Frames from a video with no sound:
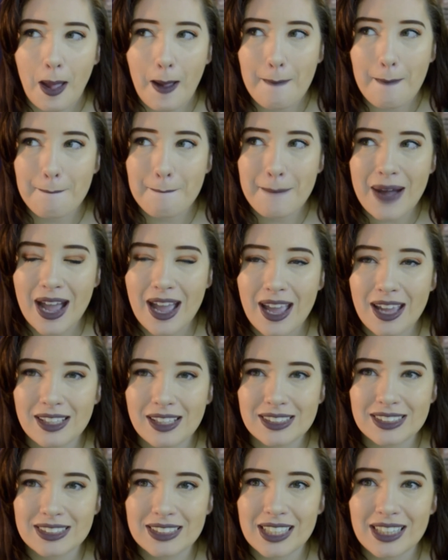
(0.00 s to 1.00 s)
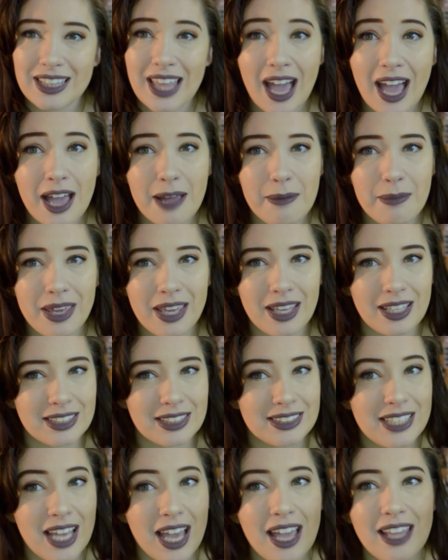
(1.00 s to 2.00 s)
But that being
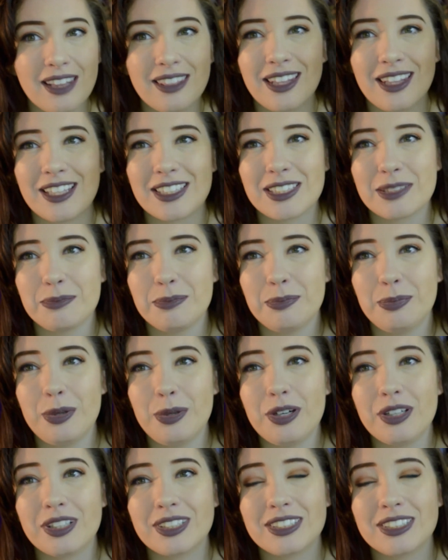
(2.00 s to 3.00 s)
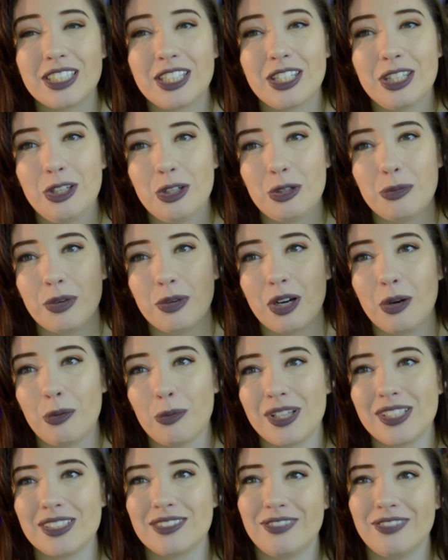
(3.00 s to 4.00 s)
said, this book's humor
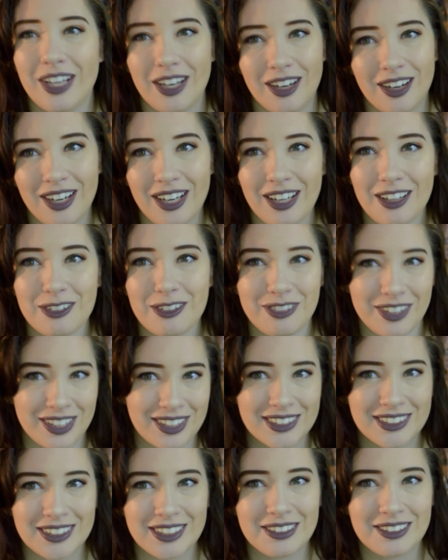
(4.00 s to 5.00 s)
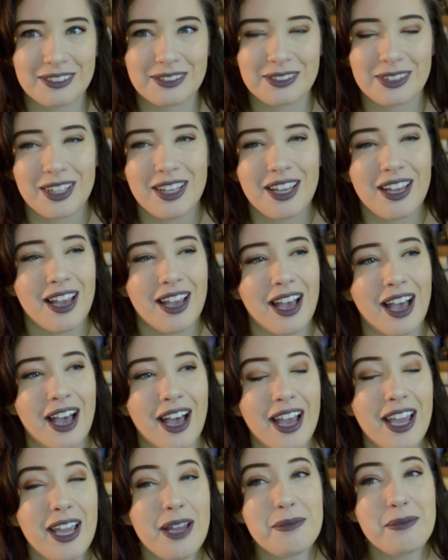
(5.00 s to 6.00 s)
was very offensive.
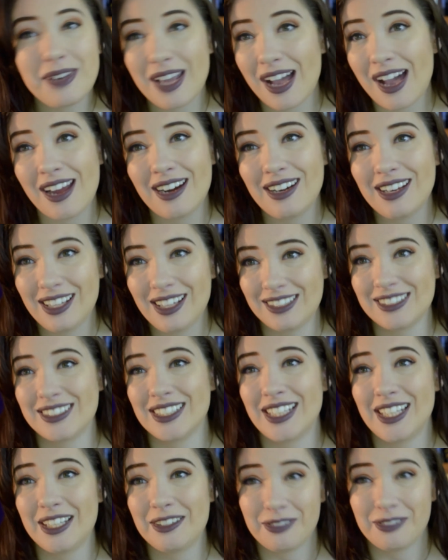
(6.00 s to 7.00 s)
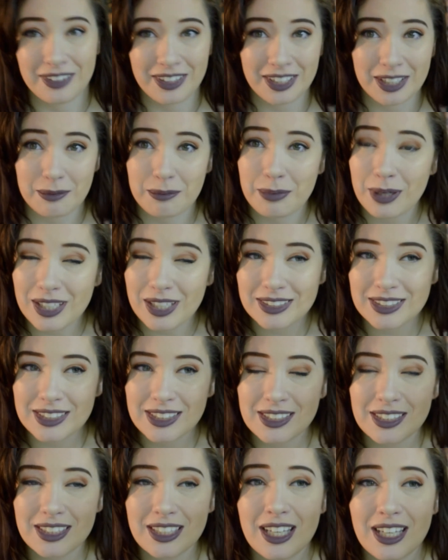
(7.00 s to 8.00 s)
I am not an easily offended
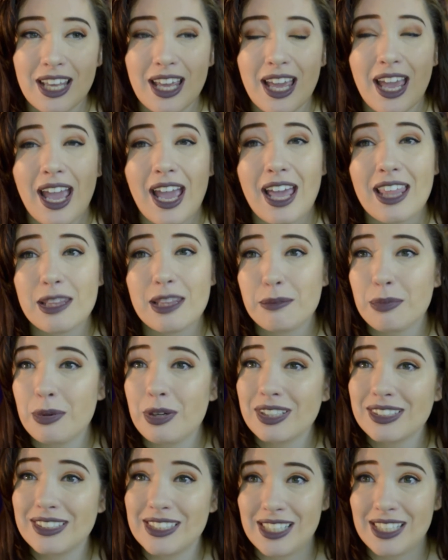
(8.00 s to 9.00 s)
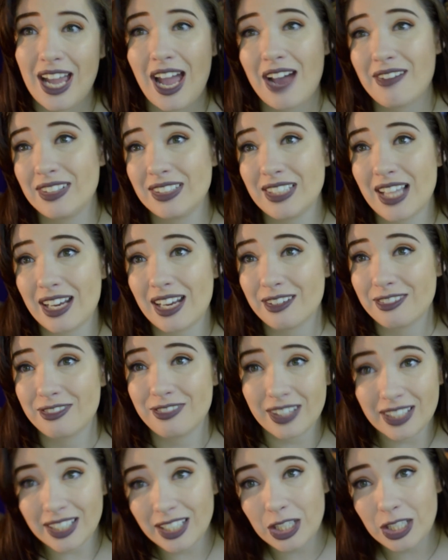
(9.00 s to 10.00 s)
person, and the book did have a lot of
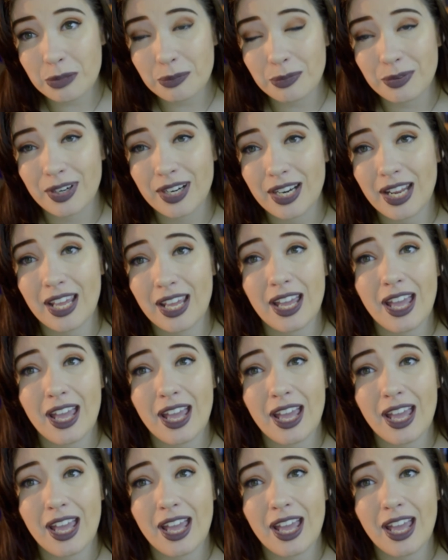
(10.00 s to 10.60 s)
funny humor in it.